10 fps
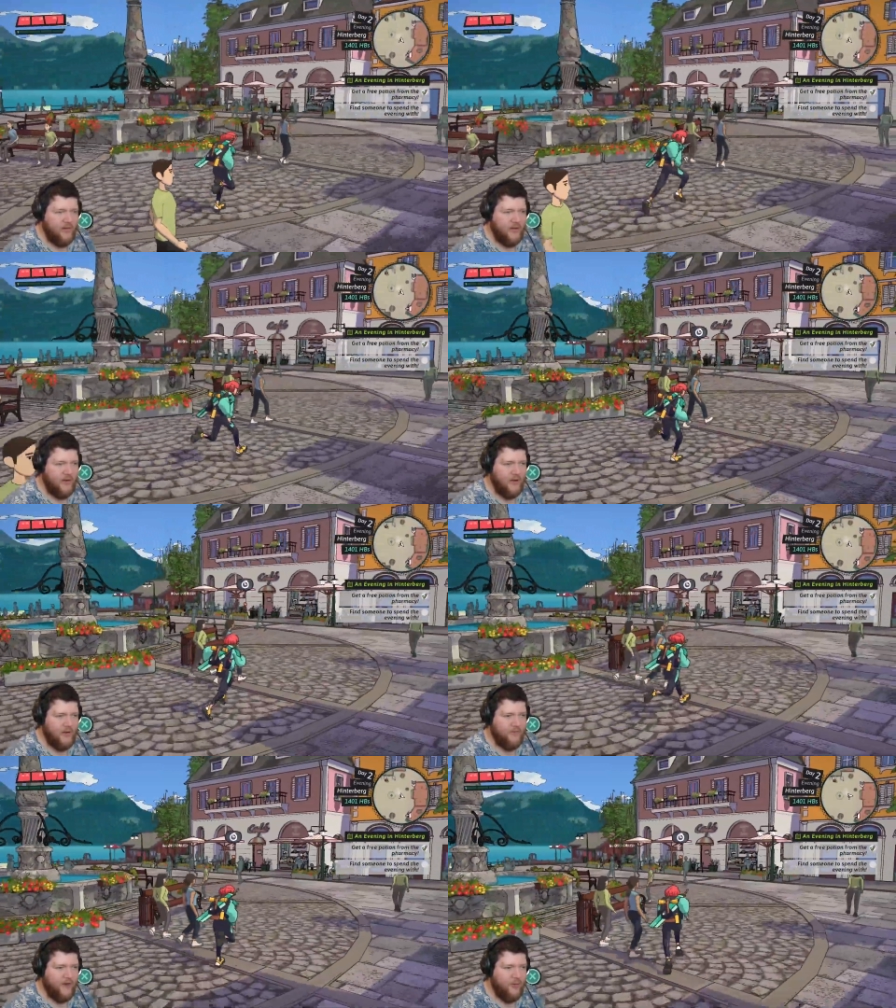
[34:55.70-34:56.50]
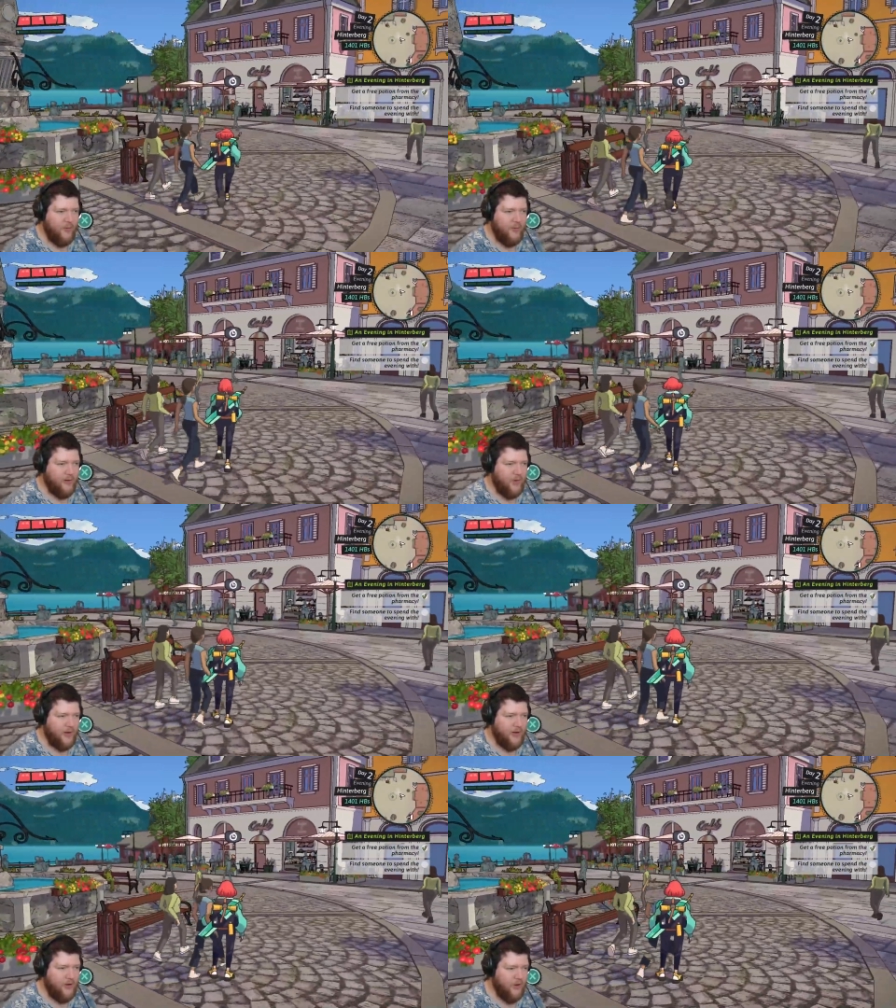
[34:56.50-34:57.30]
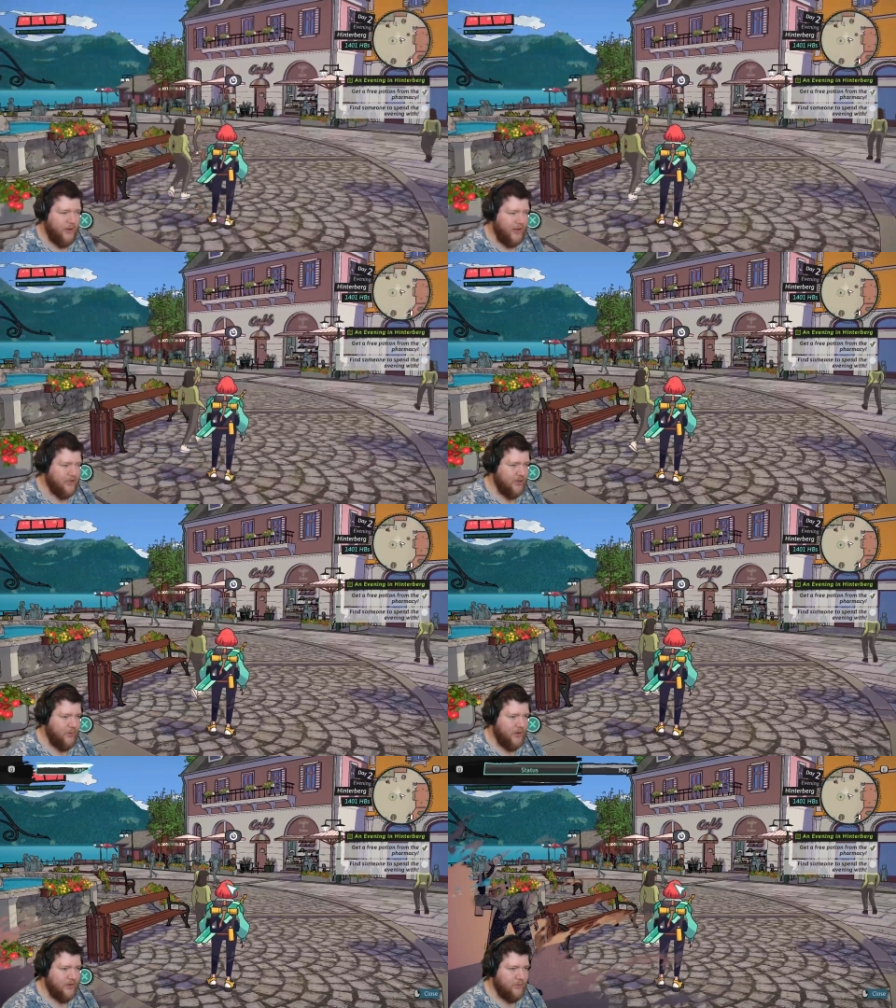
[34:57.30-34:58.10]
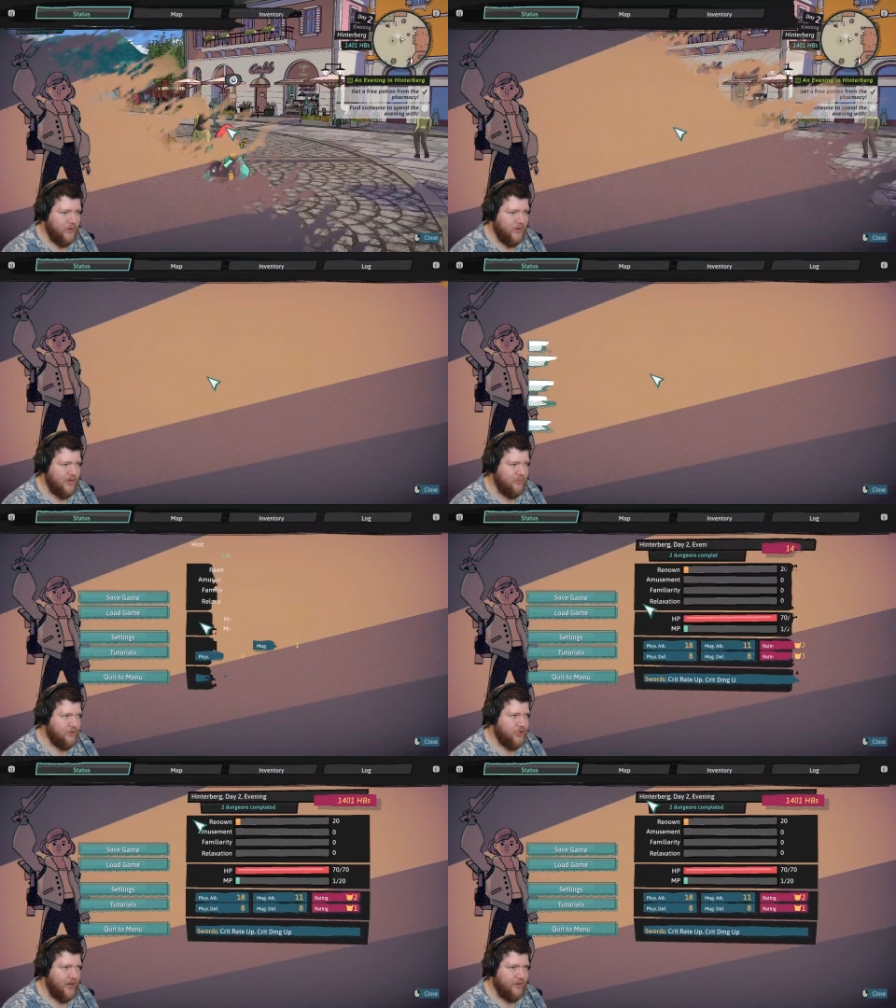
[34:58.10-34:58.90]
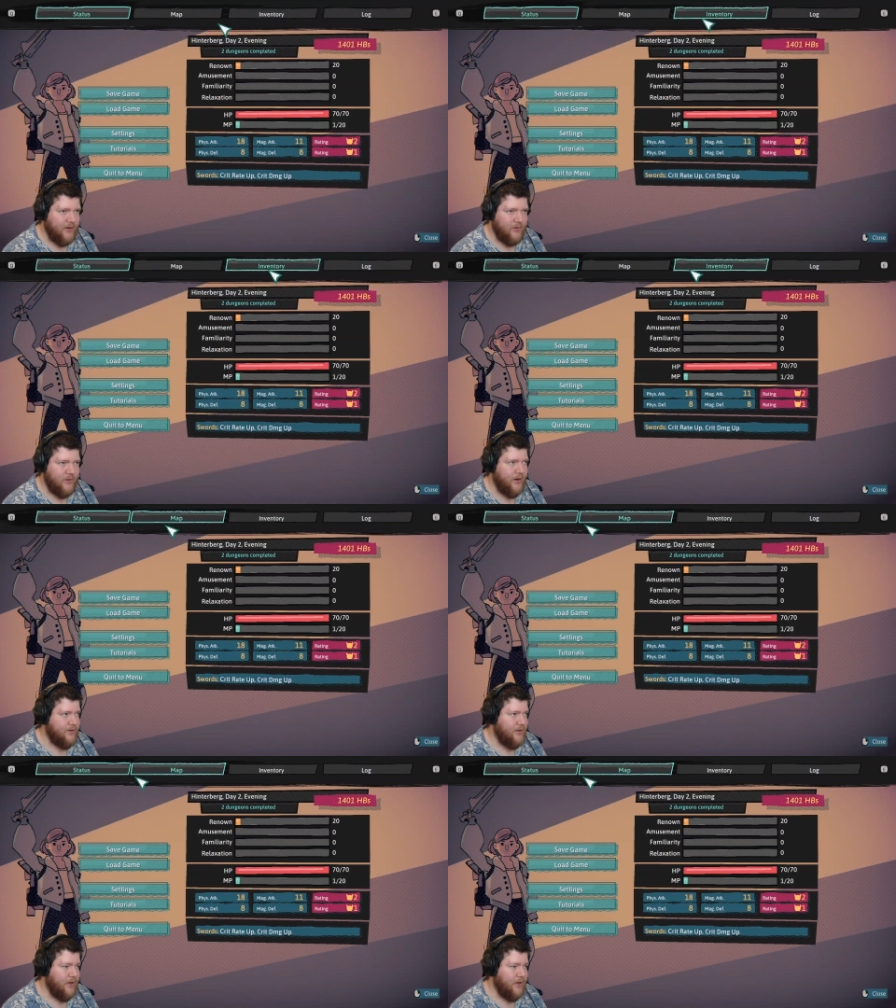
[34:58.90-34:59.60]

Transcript: Uh, if I remember correctly. You know what? Actually, we can we can double check that, right?